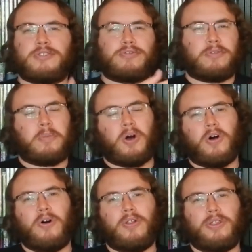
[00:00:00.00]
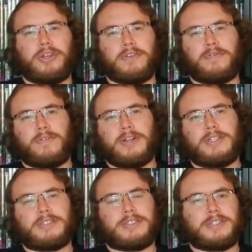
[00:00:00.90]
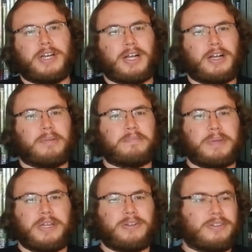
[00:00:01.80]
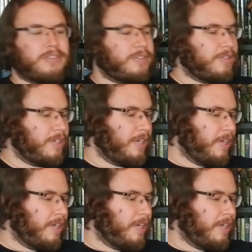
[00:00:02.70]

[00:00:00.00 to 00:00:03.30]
from all the different Beatles.